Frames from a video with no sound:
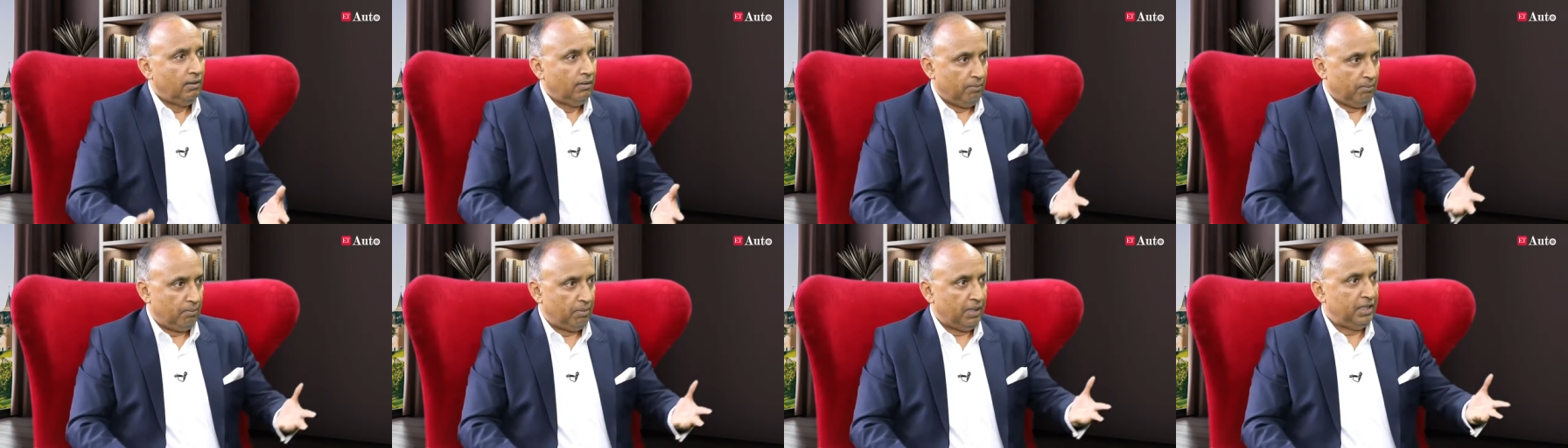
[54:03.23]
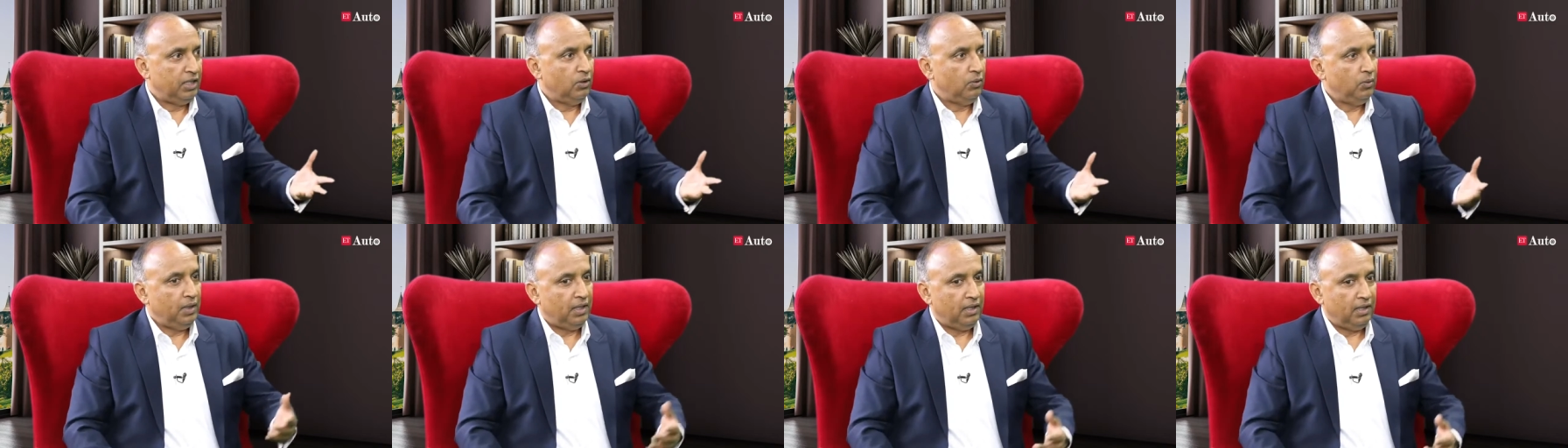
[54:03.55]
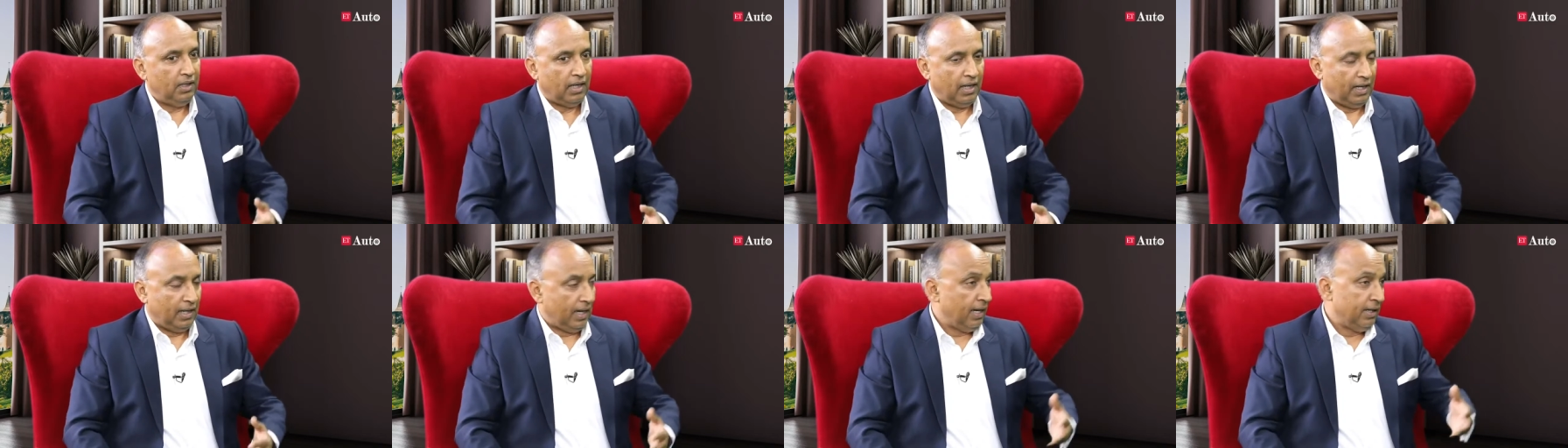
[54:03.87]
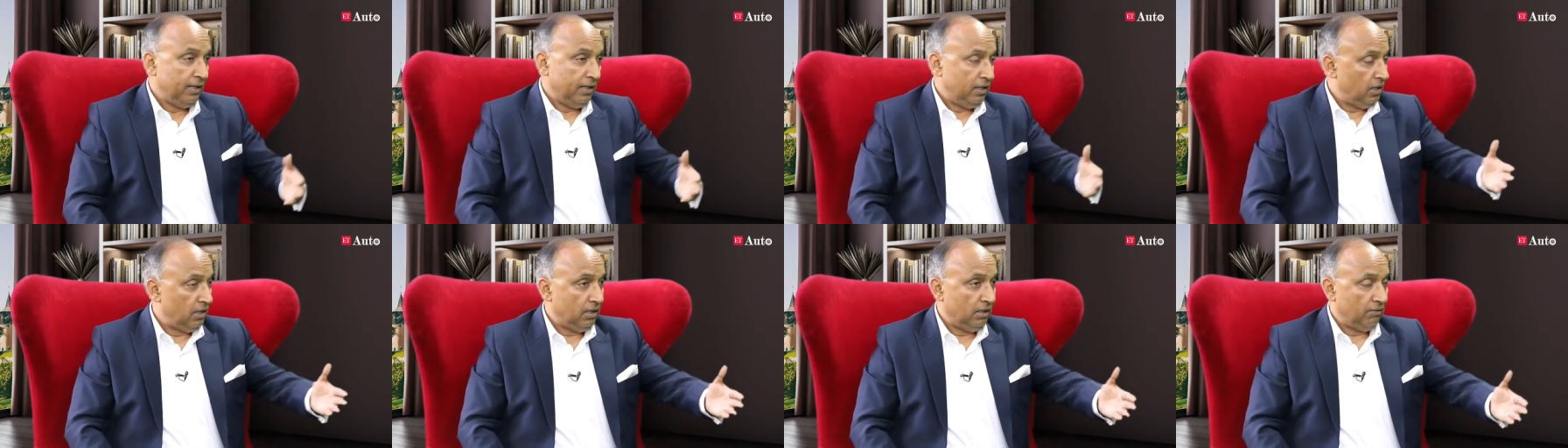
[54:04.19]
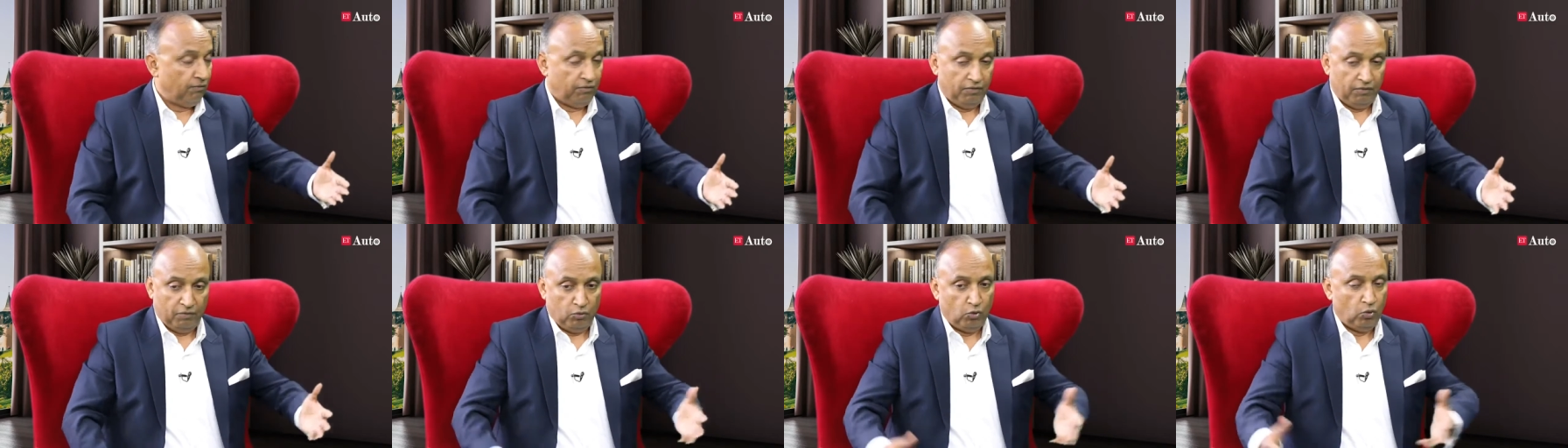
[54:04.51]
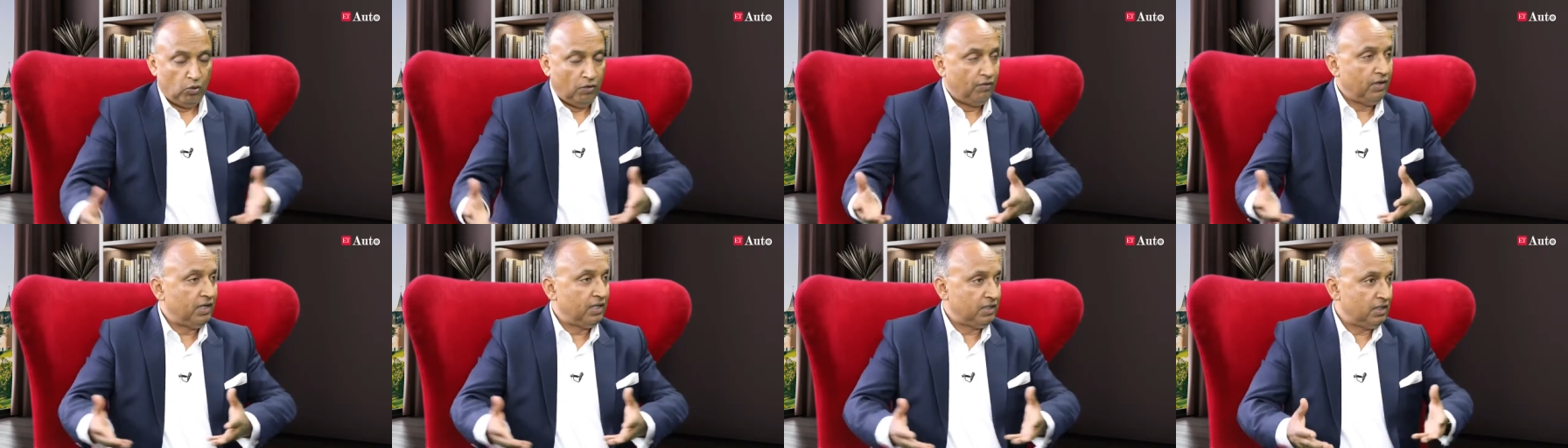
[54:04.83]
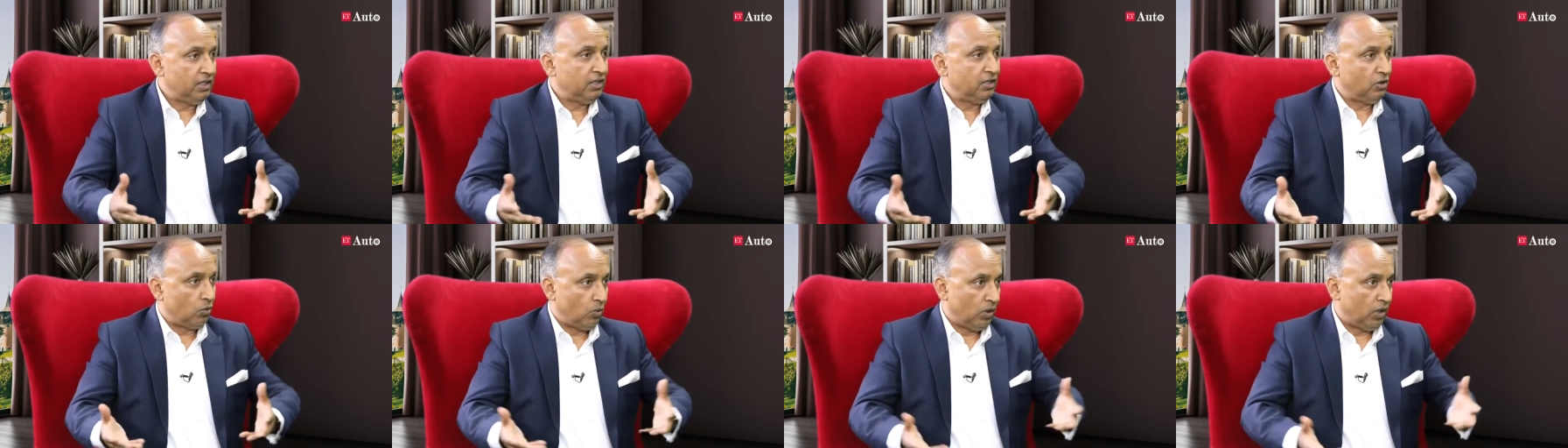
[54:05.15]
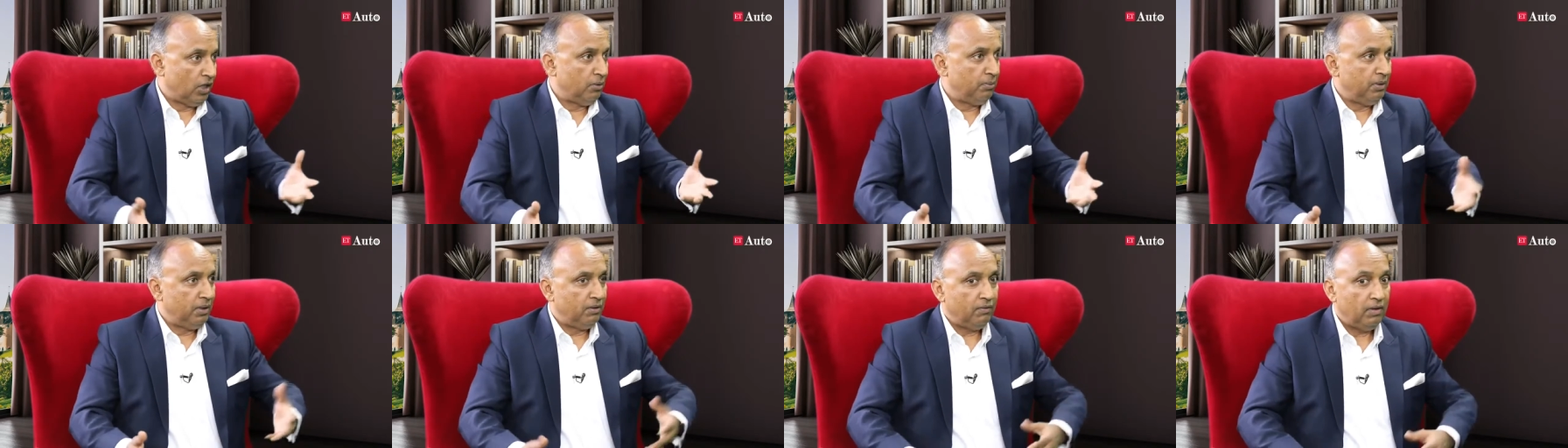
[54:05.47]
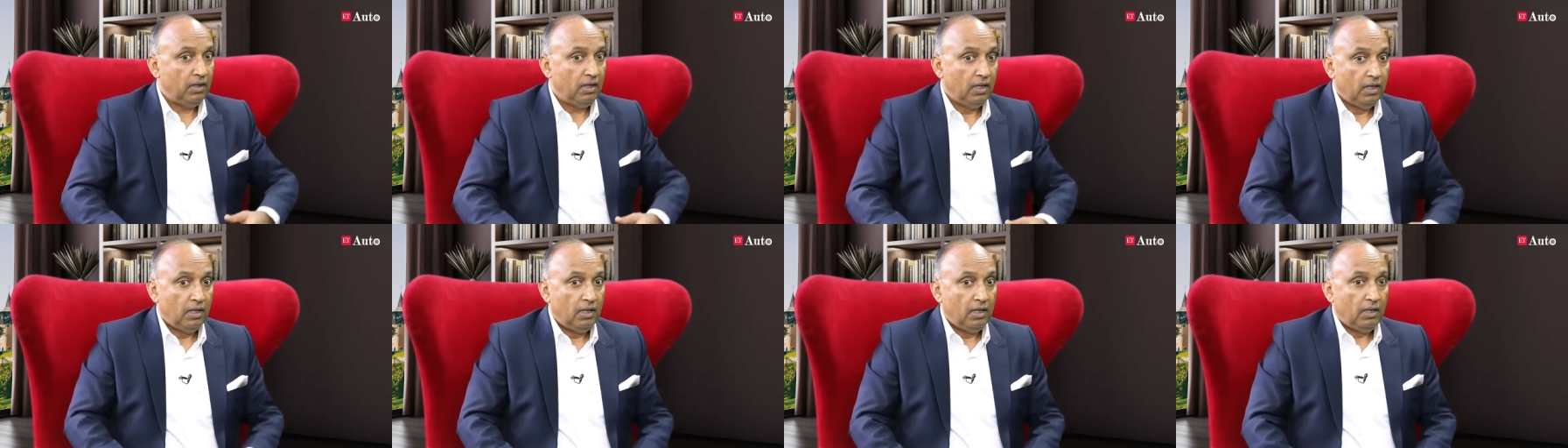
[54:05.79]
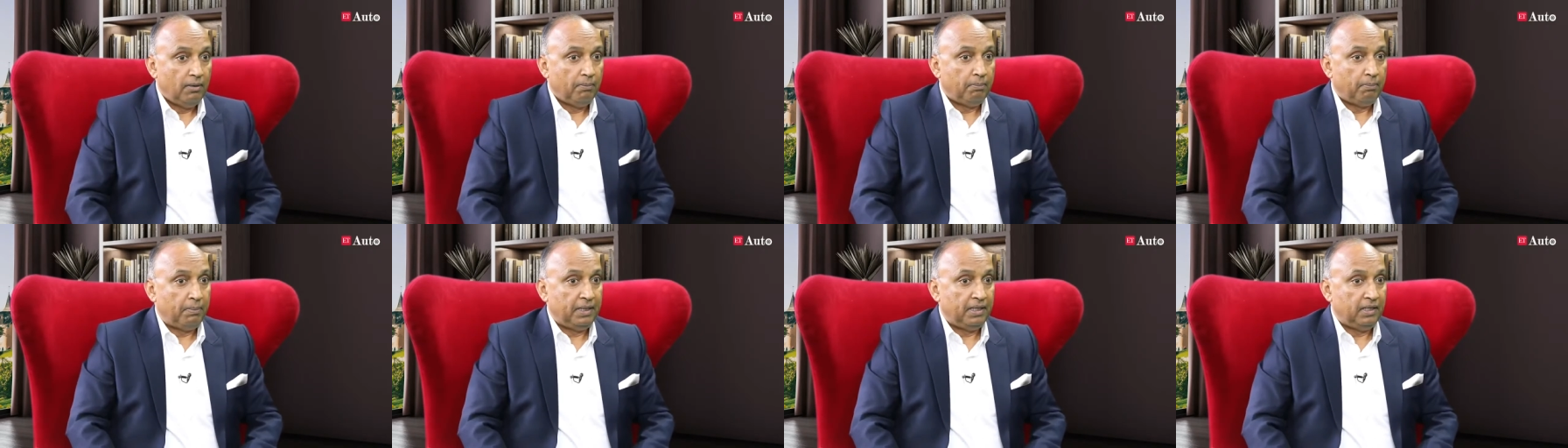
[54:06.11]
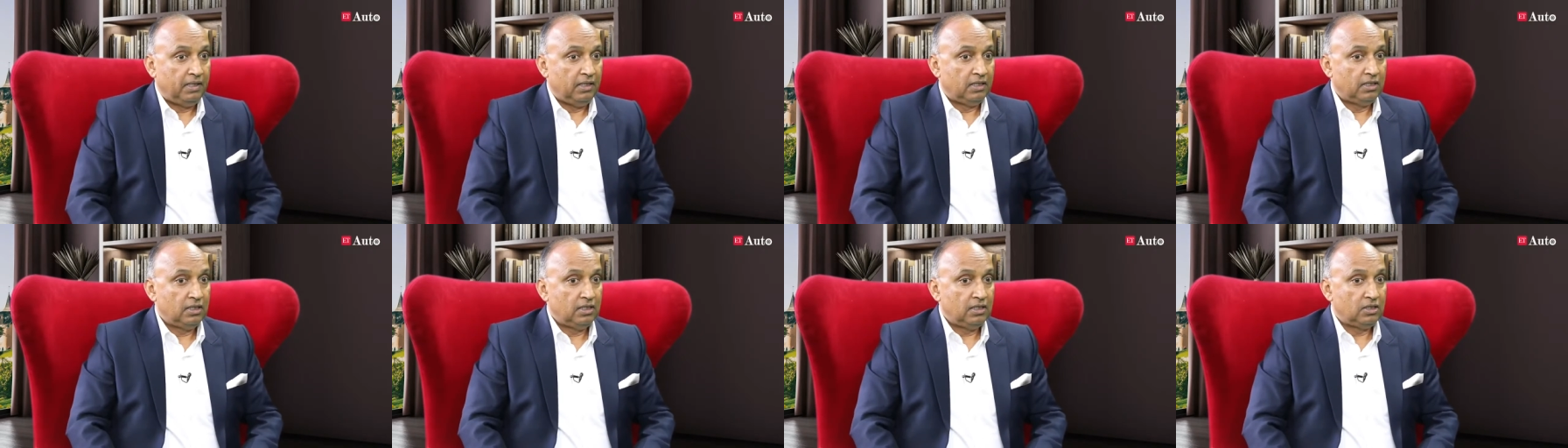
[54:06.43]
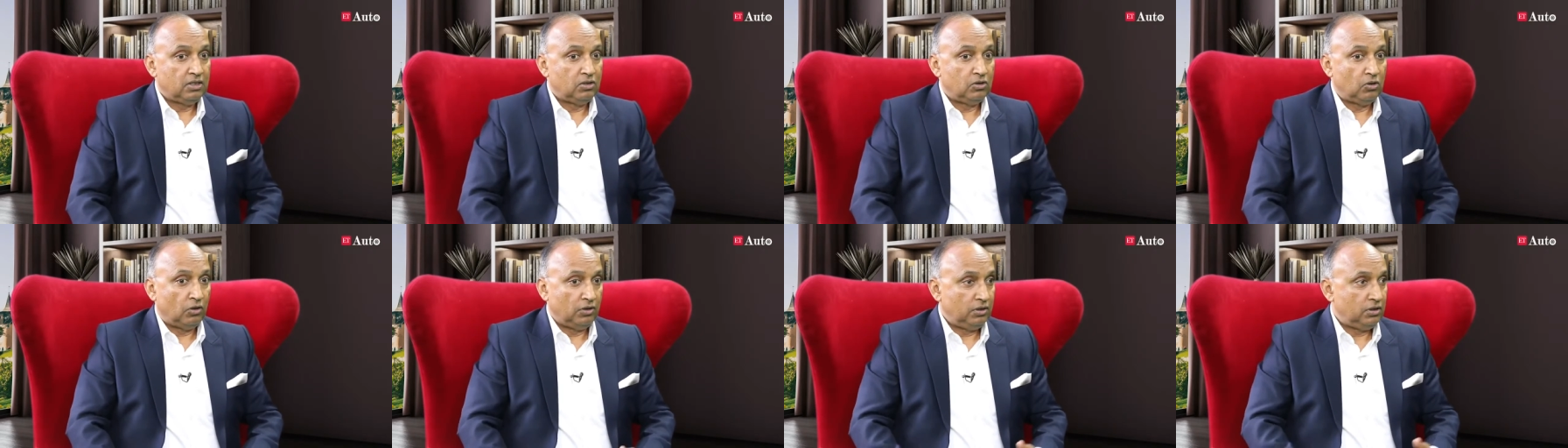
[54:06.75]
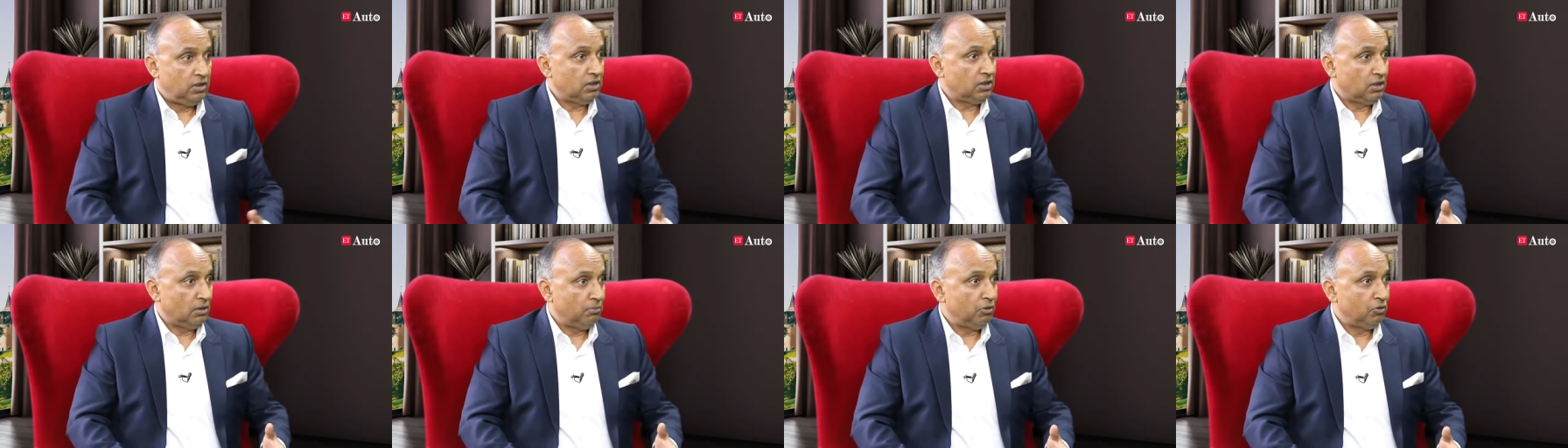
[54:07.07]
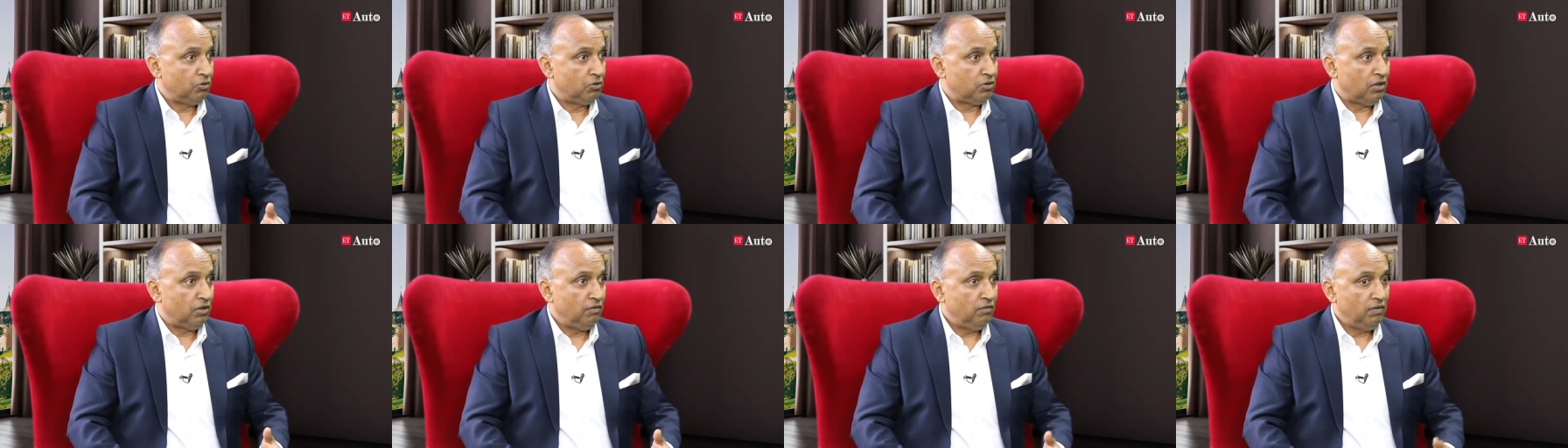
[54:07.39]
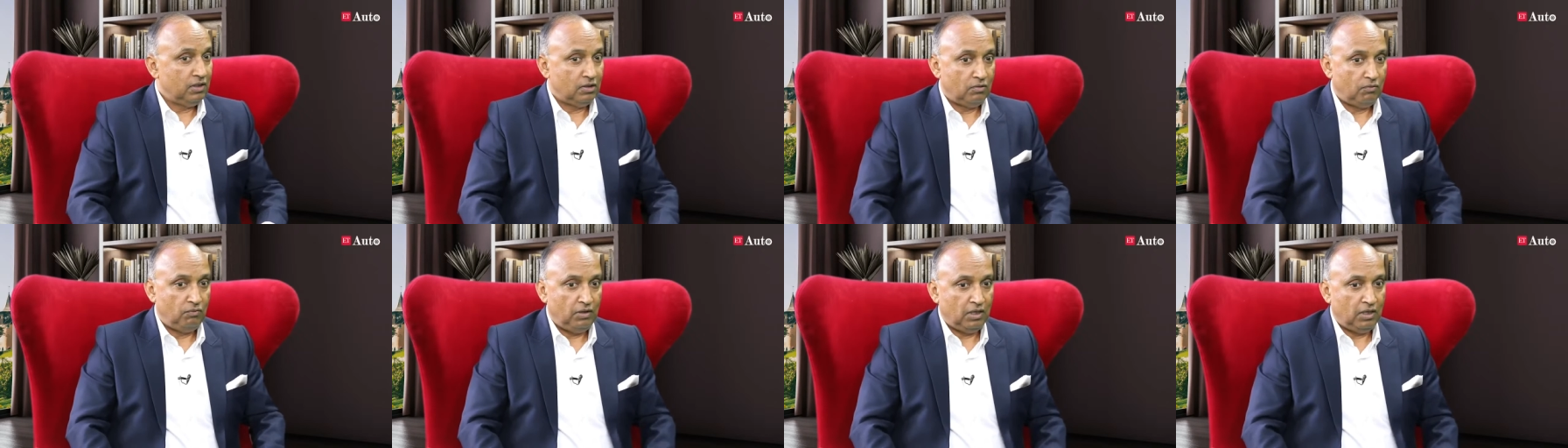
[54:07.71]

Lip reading: by the way, and whoever has a requirement, but this is not just about service.